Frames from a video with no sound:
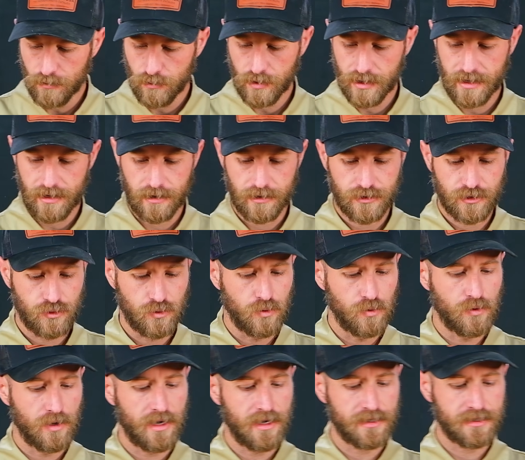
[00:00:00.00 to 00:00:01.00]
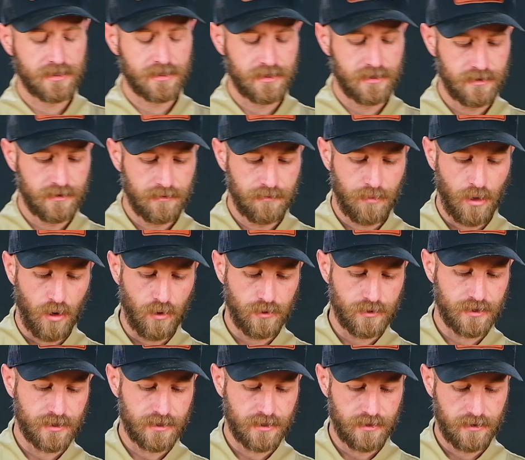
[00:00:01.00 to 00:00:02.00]
we'll get our tool rest
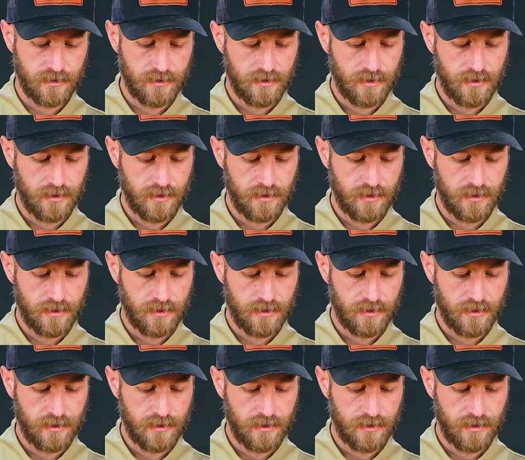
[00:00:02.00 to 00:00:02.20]
post.